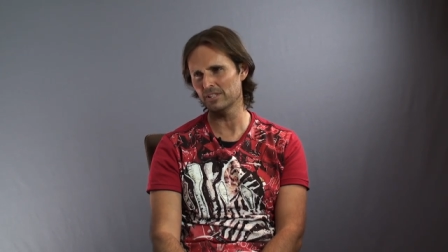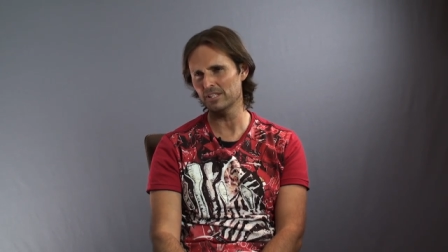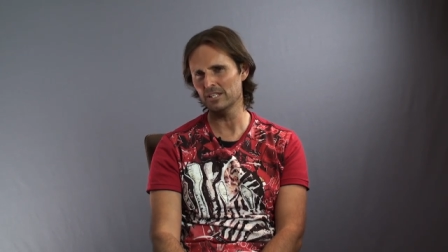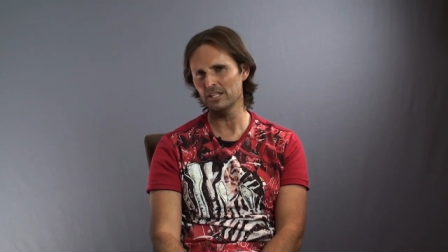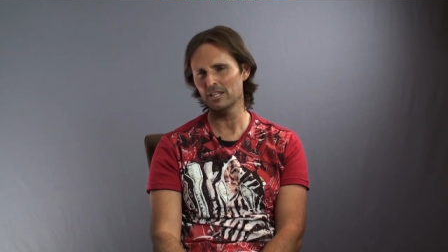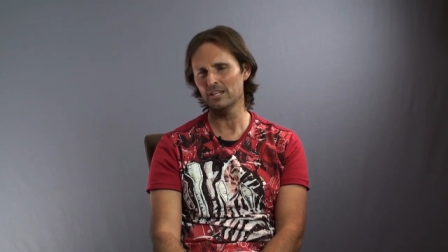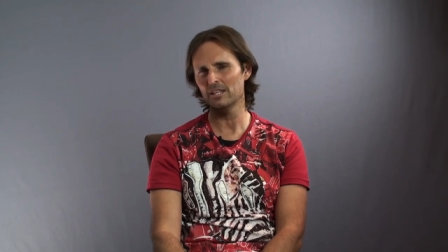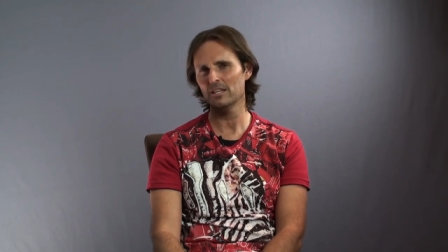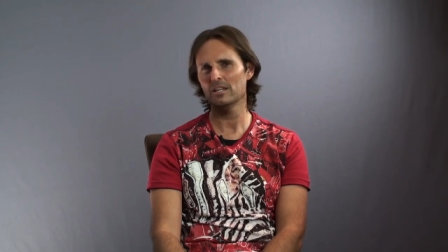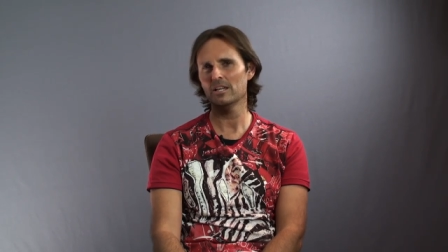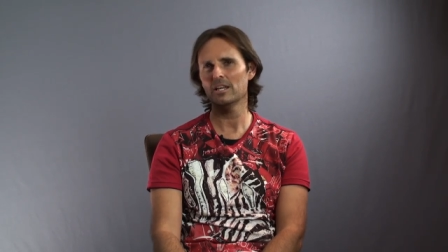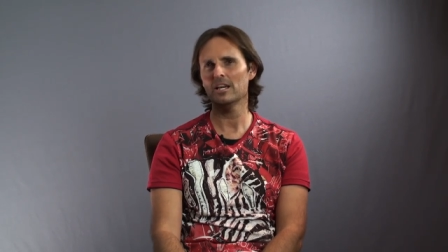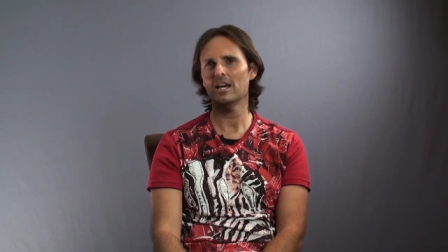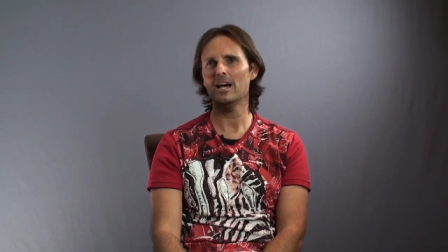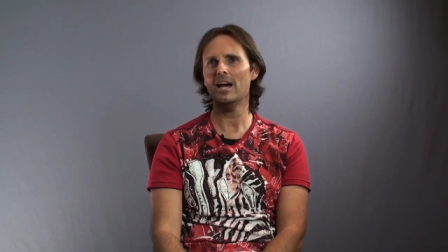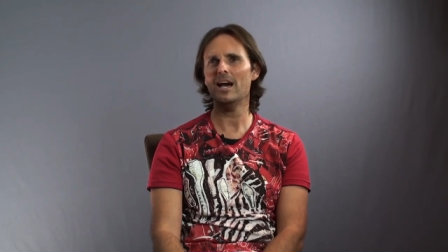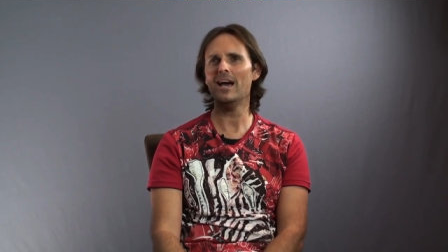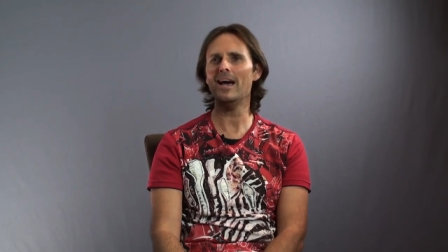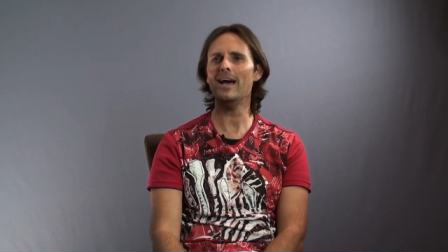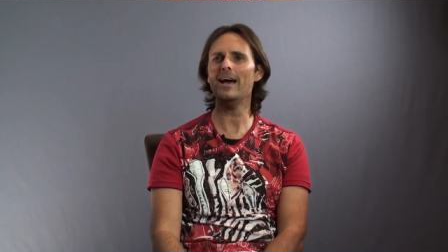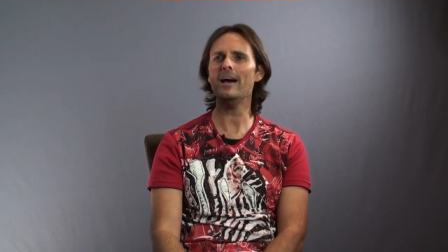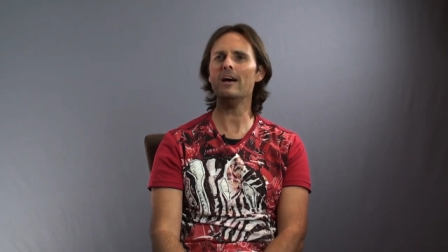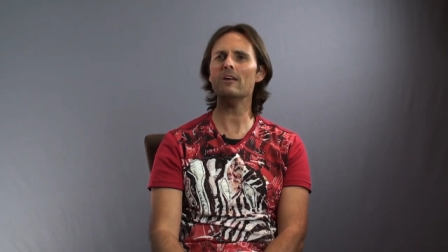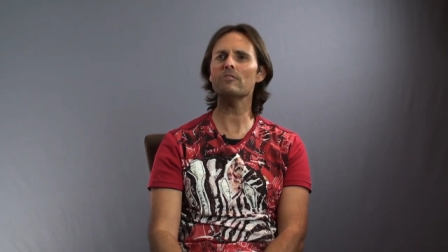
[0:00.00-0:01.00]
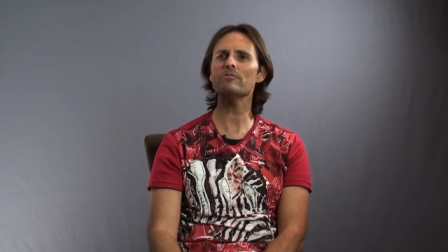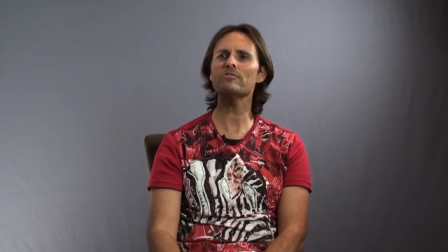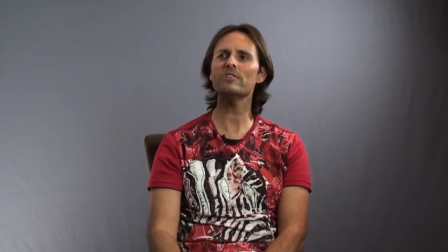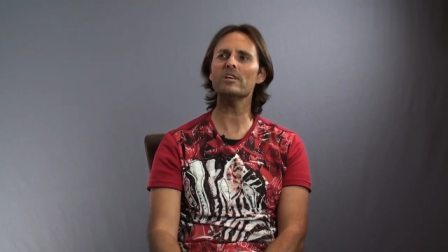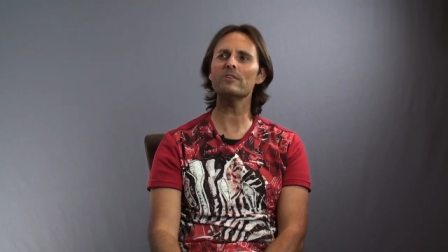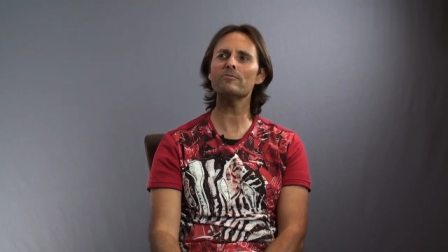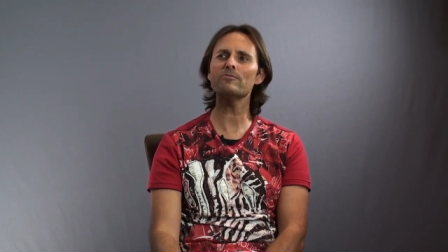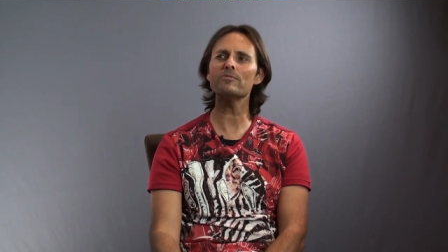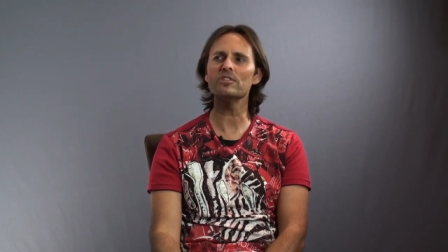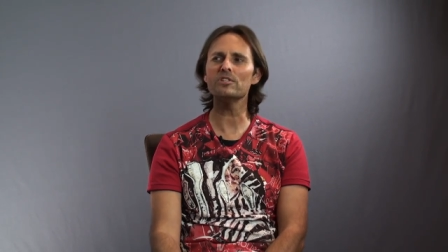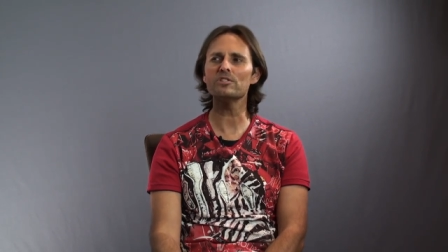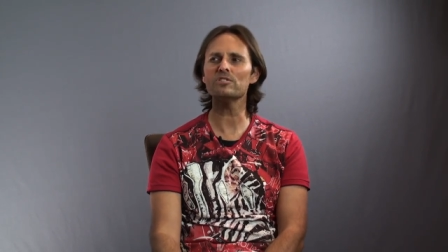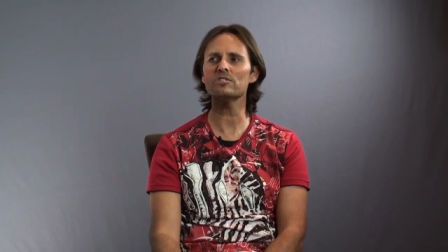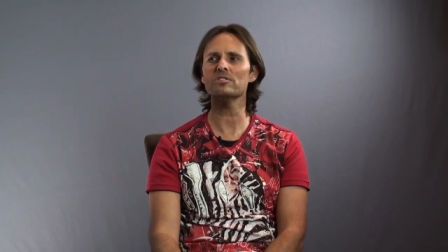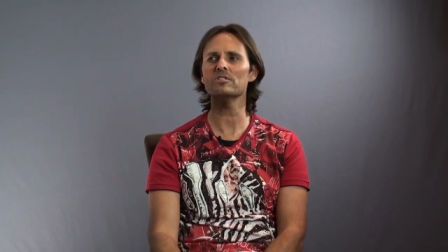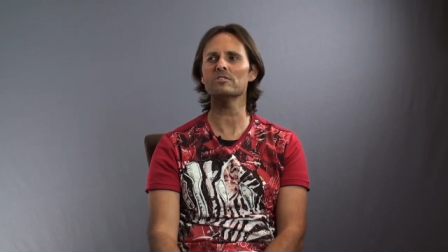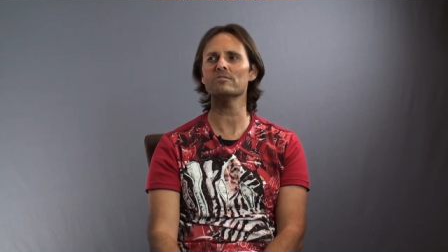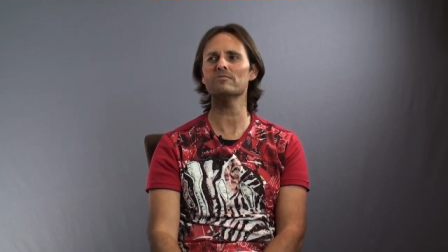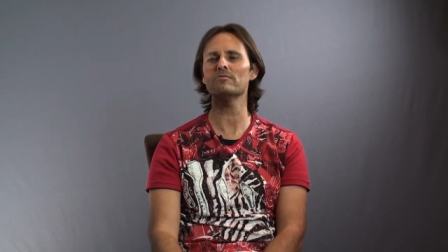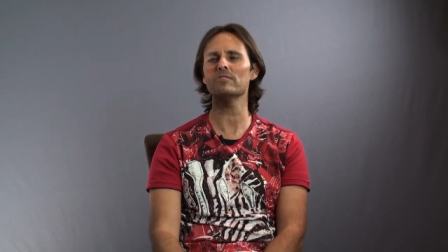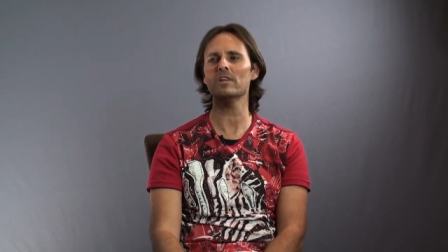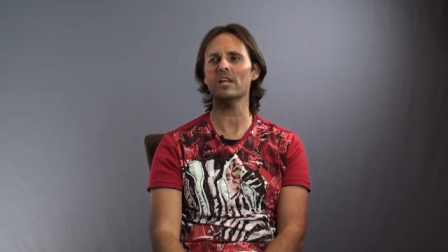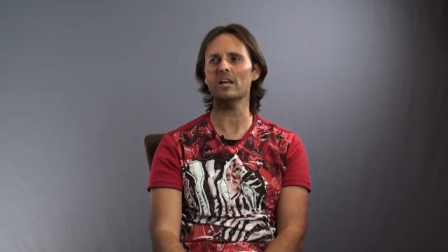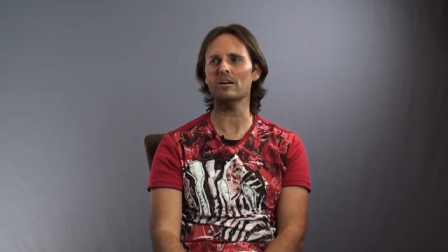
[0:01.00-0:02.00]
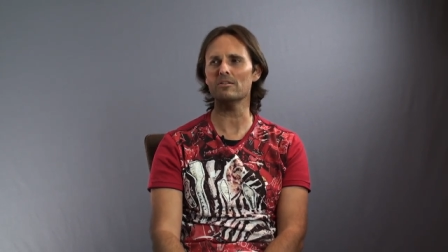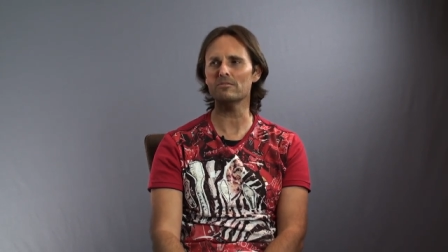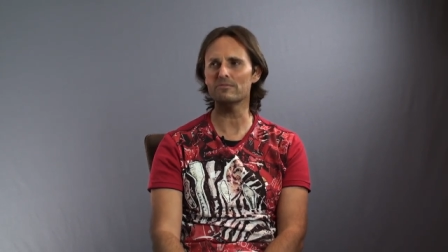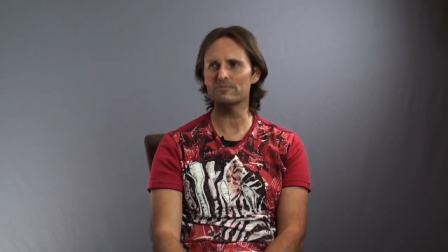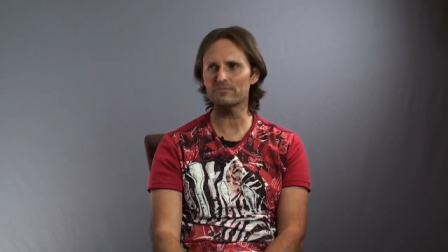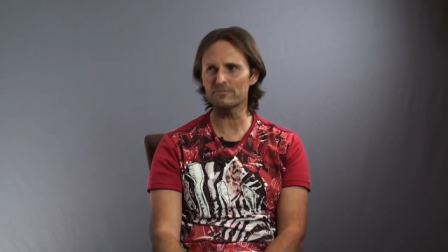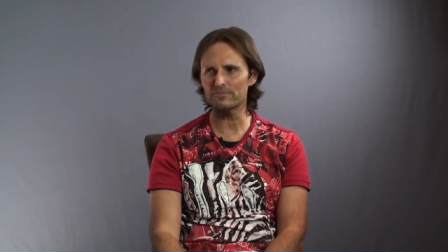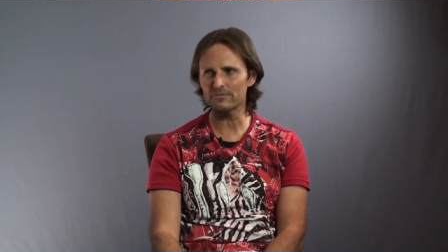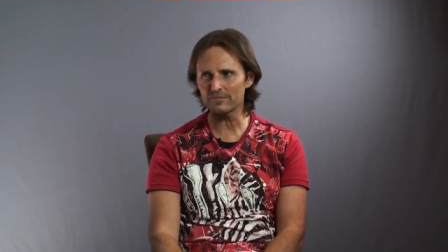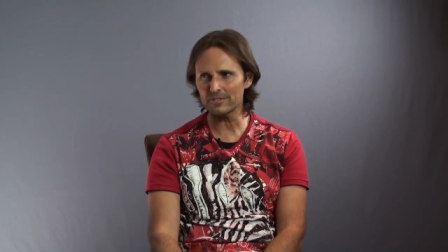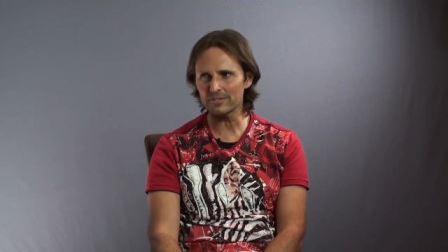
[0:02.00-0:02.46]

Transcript: Mm-hmm. Our definition of love